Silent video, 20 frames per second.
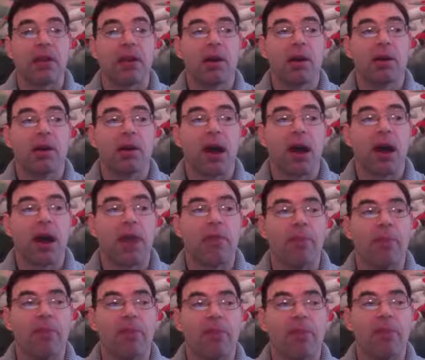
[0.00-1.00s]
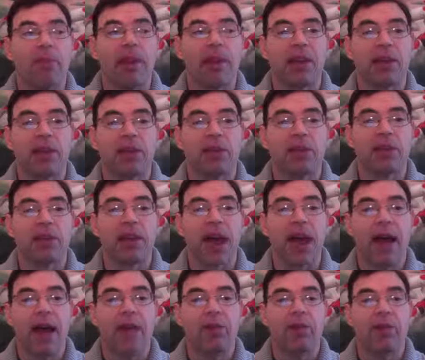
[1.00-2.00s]
they usually if
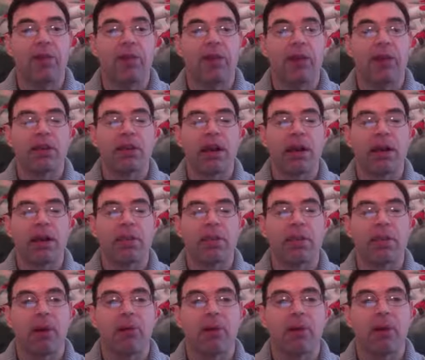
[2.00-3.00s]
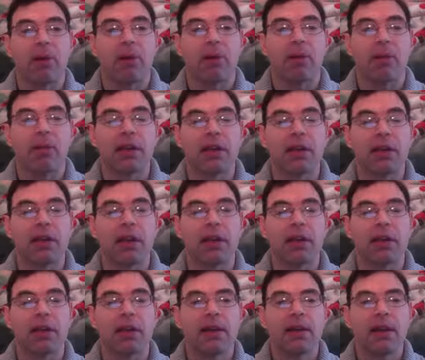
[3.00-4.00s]
they decide to come off the ketogenic diet
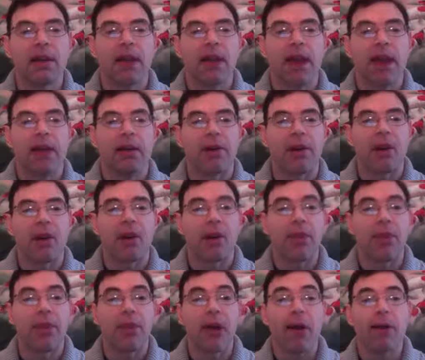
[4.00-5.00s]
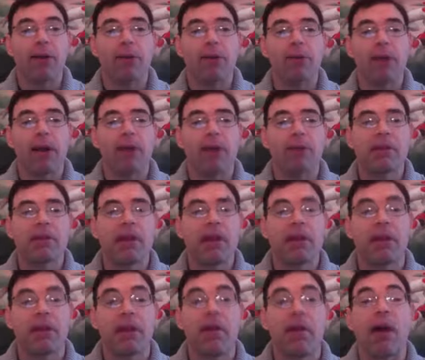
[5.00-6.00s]
and they're on thyroid meds, they
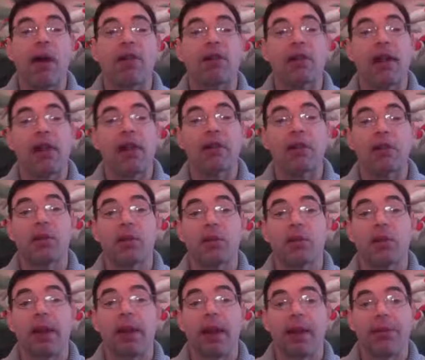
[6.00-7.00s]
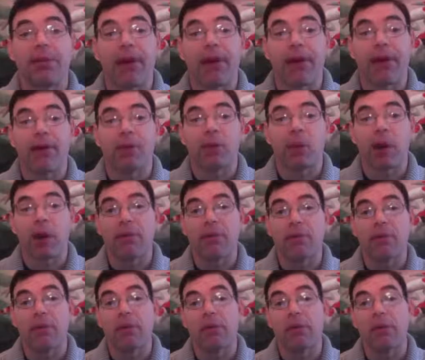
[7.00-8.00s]
will have a nasty rebound effect where I've seen
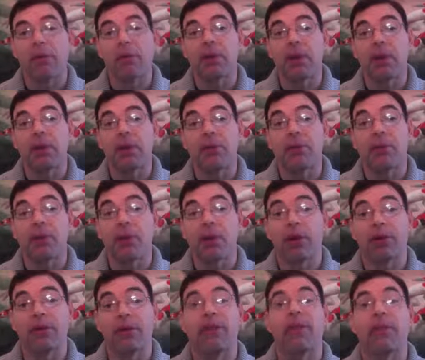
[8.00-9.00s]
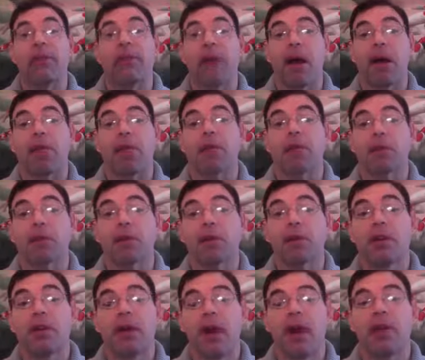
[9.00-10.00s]
people gain 40 to 50 pounds
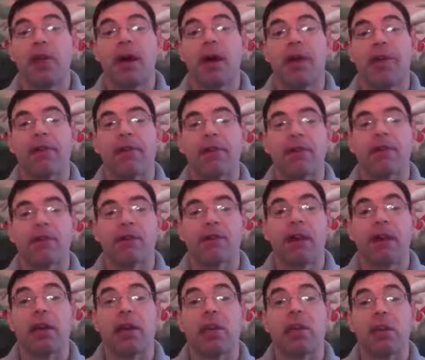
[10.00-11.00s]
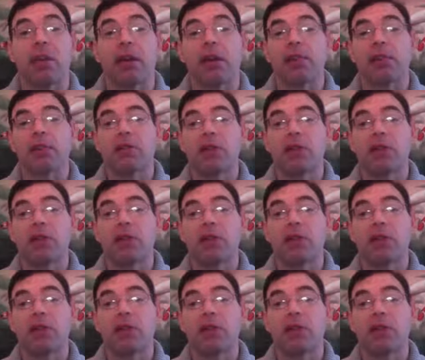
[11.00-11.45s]
in a matter of 6 to 8 weeks.